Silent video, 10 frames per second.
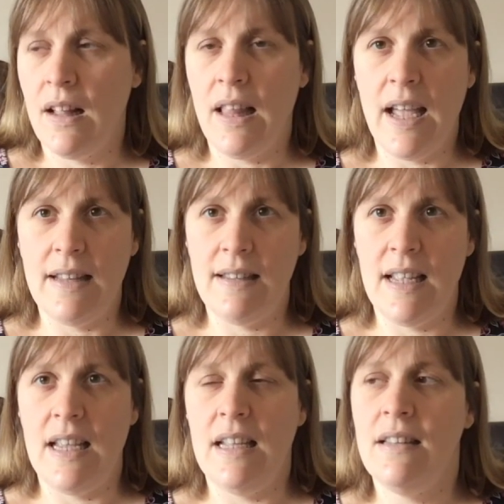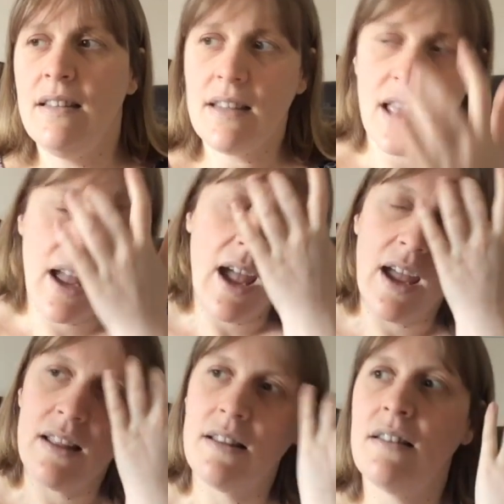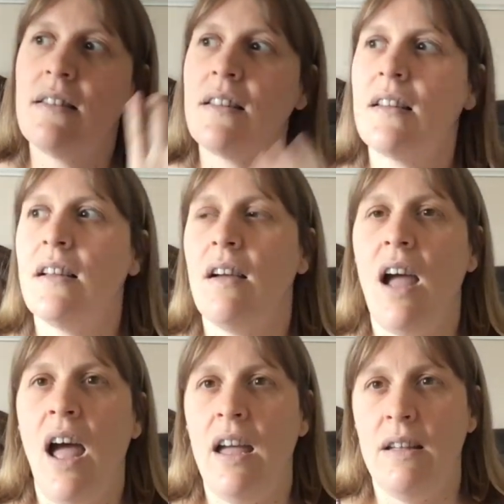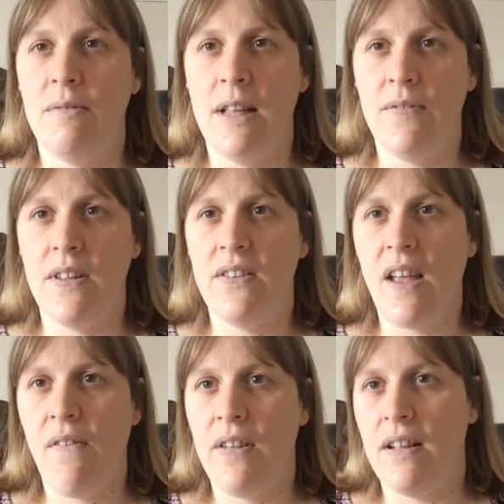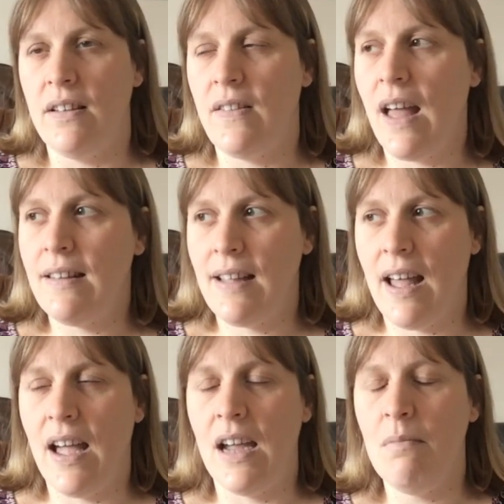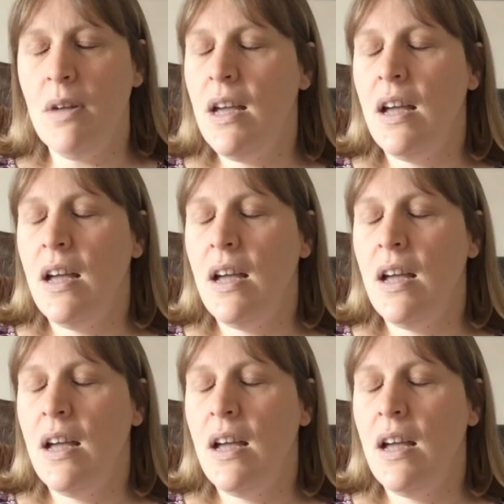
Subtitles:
late teens, and I lived in Sheffield at that time.